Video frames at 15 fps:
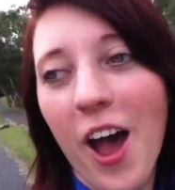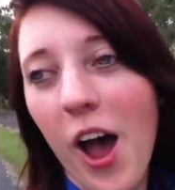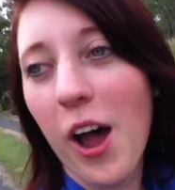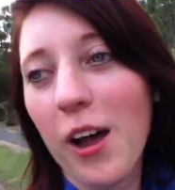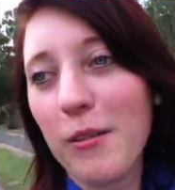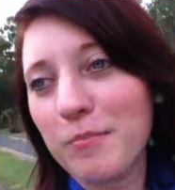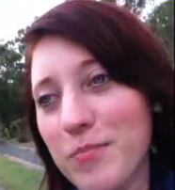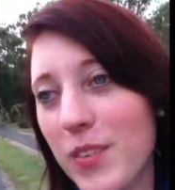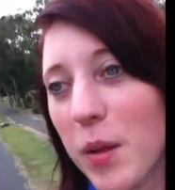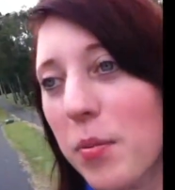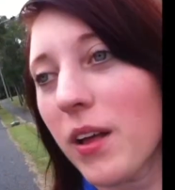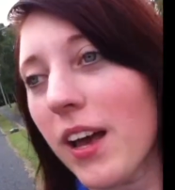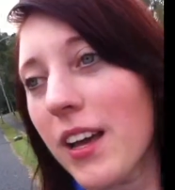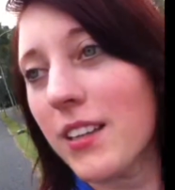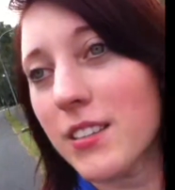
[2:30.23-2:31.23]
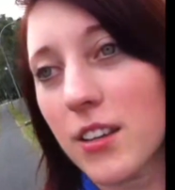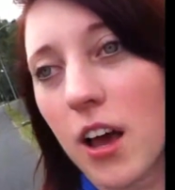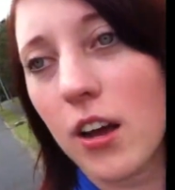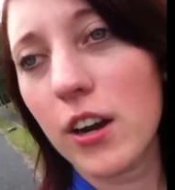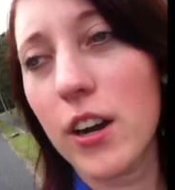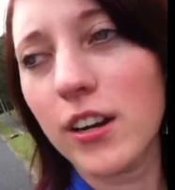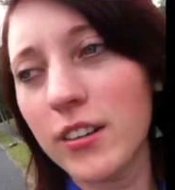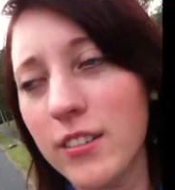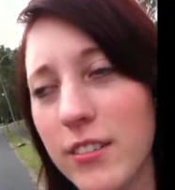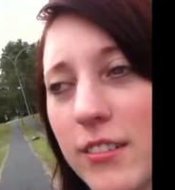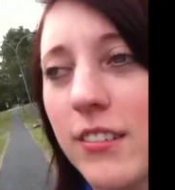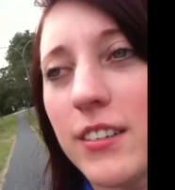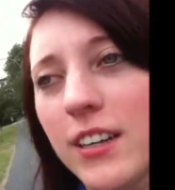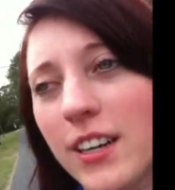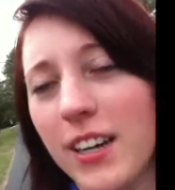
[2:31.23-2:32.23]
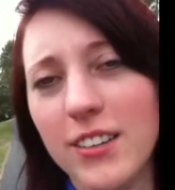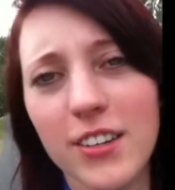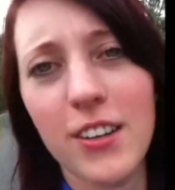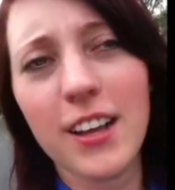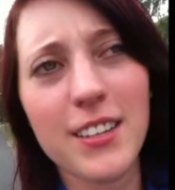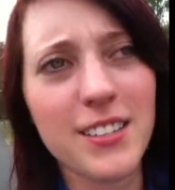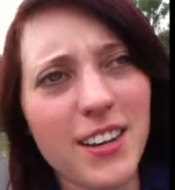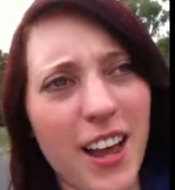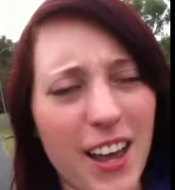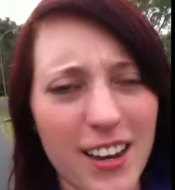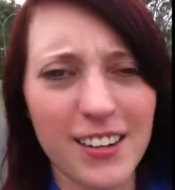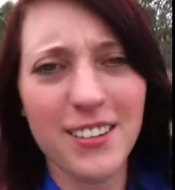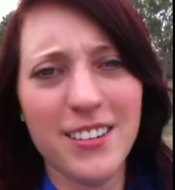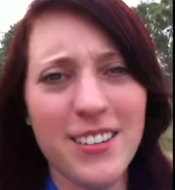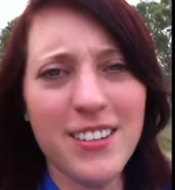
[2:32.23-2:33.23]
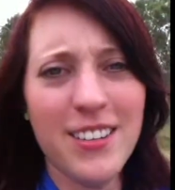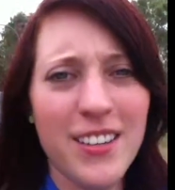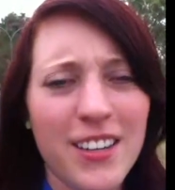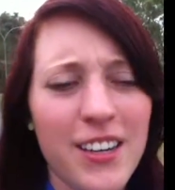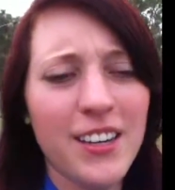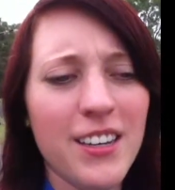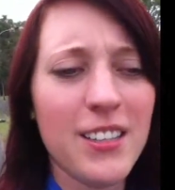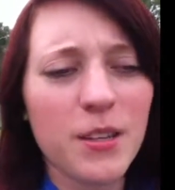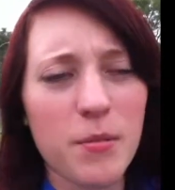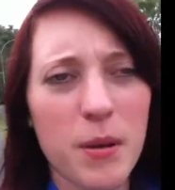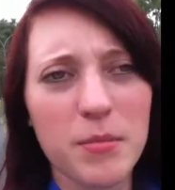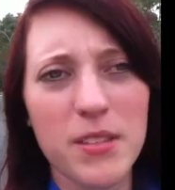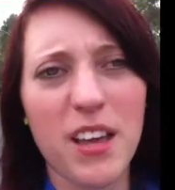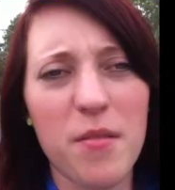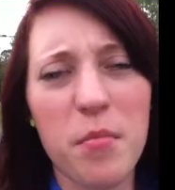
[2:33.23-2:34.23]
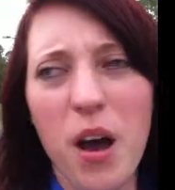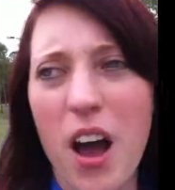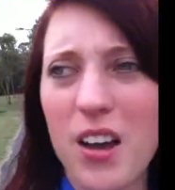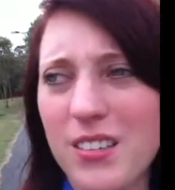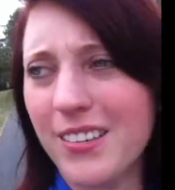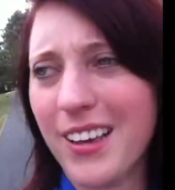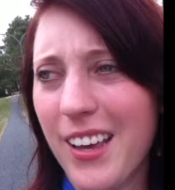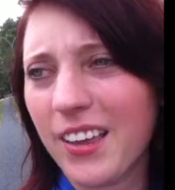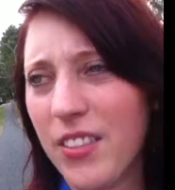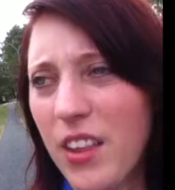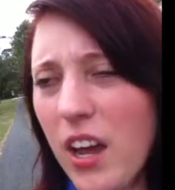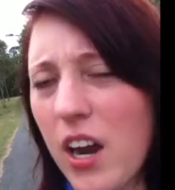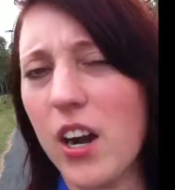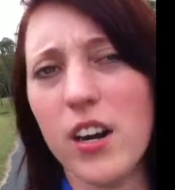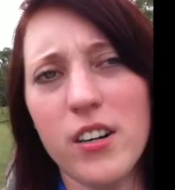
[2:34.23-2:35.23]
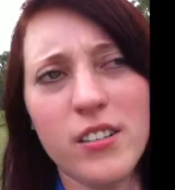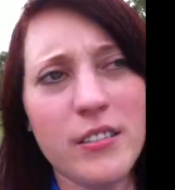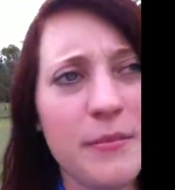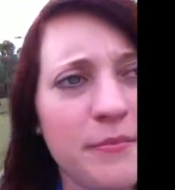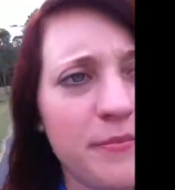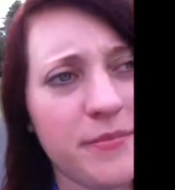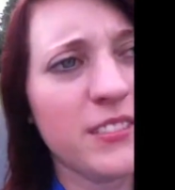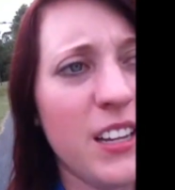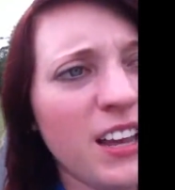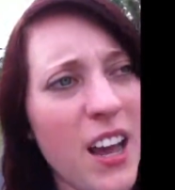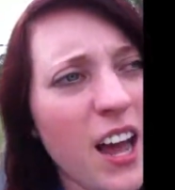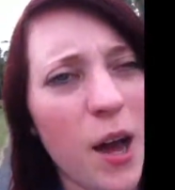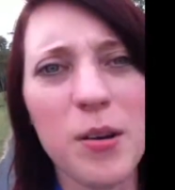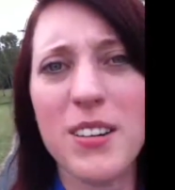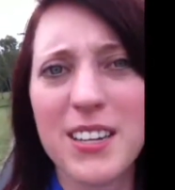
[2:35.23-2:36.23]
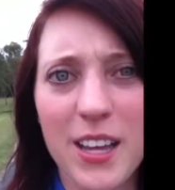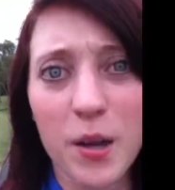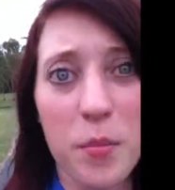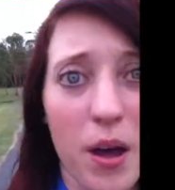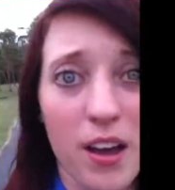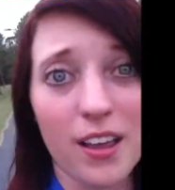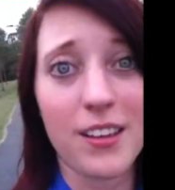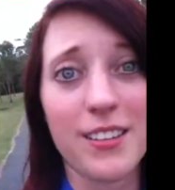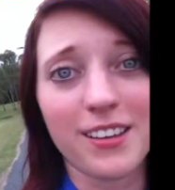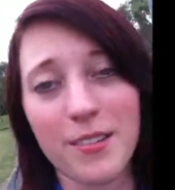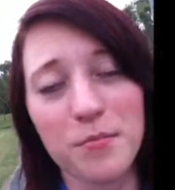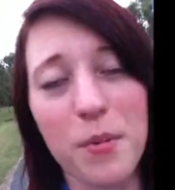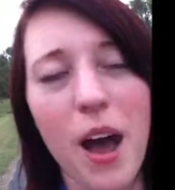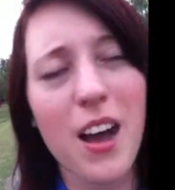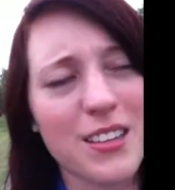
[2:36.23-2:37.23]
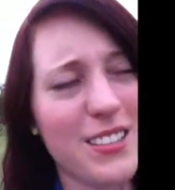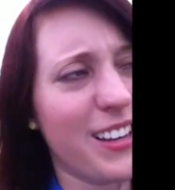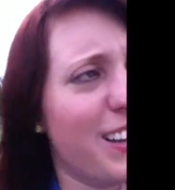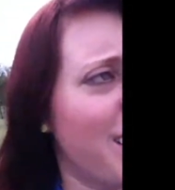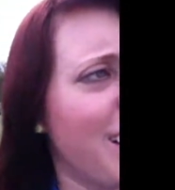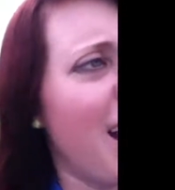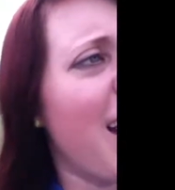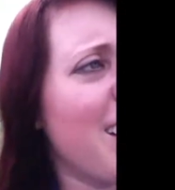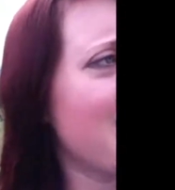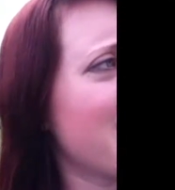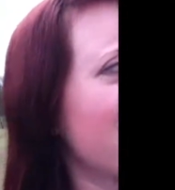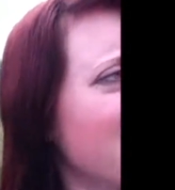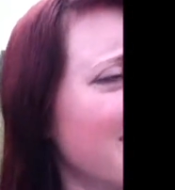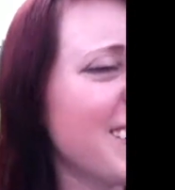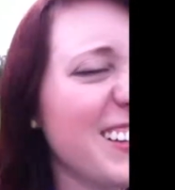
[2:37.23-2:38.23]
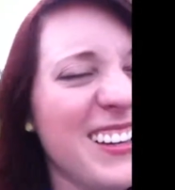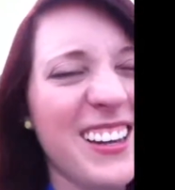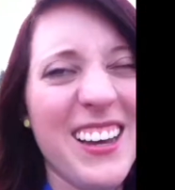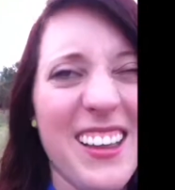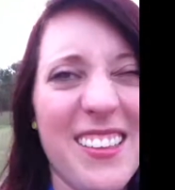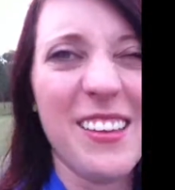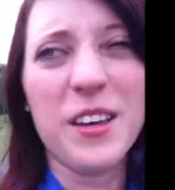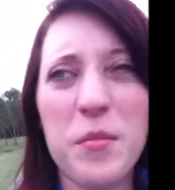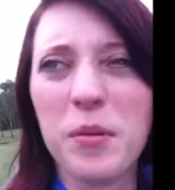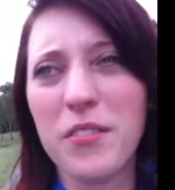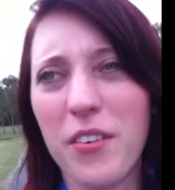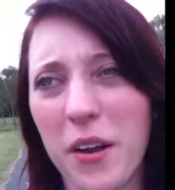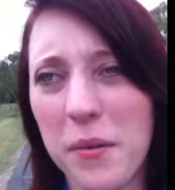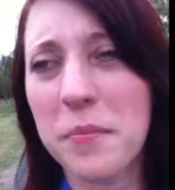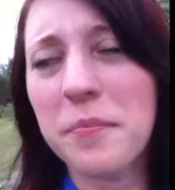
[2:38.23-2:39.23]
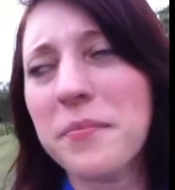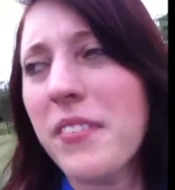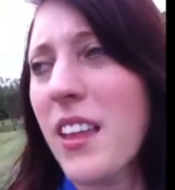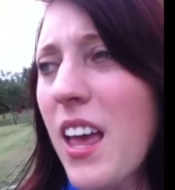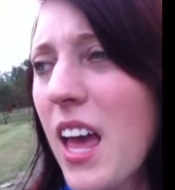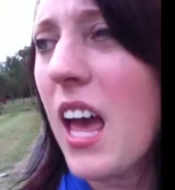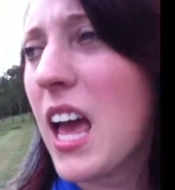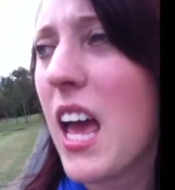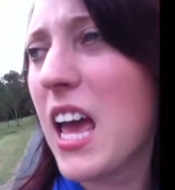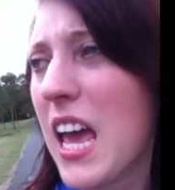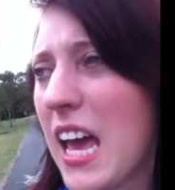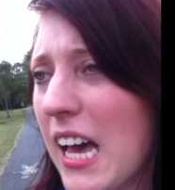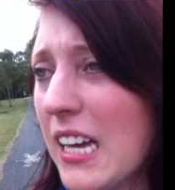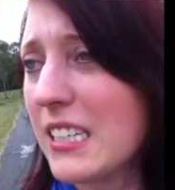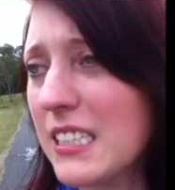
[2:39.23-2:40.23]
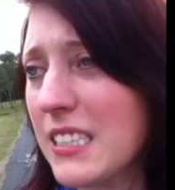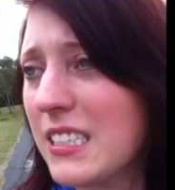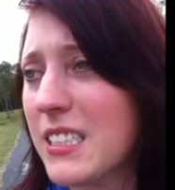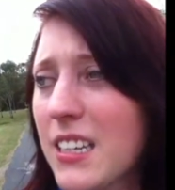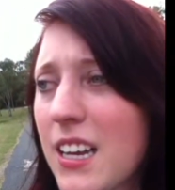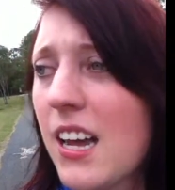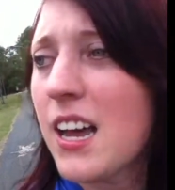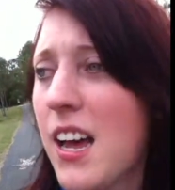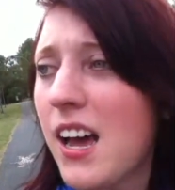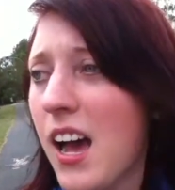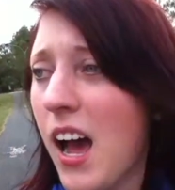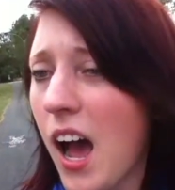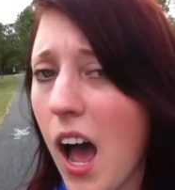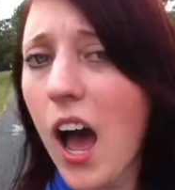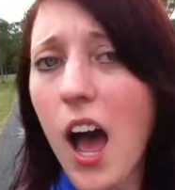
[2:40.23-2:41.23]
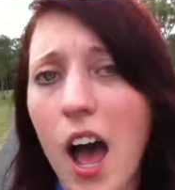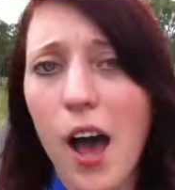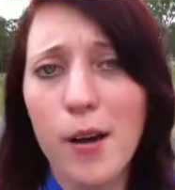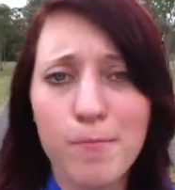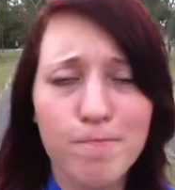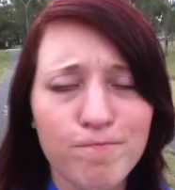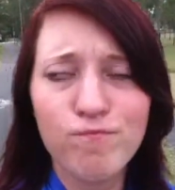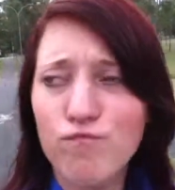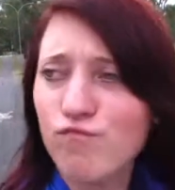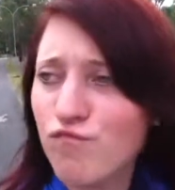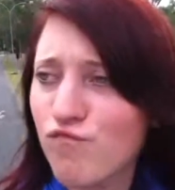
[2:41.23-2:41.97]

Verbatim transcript: Um, they played soccer in there last night. Yeah. Sometimes they have boxing in there. I want to take a boxing boxing class. I think it'd be fun. And um,